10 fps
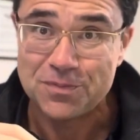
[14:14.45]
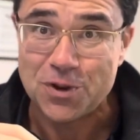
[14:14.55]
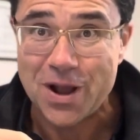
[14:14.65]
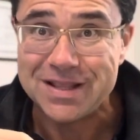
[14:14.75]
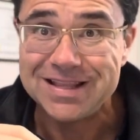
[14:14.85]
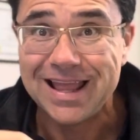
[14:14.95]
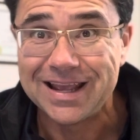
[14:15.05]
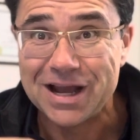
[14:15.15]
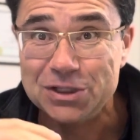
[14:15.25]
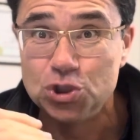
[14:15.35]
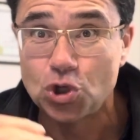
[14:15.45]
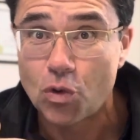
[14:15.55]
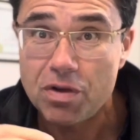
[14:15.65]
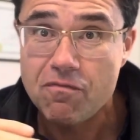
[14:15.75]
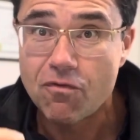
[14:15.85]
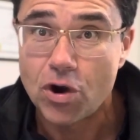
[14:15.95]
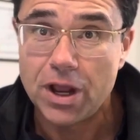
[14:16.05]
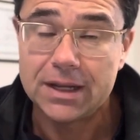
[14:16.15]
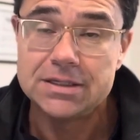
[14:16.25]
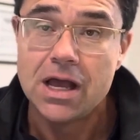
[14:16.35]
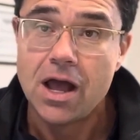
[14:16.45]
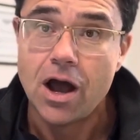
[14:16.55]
You know, I did like a jury verdict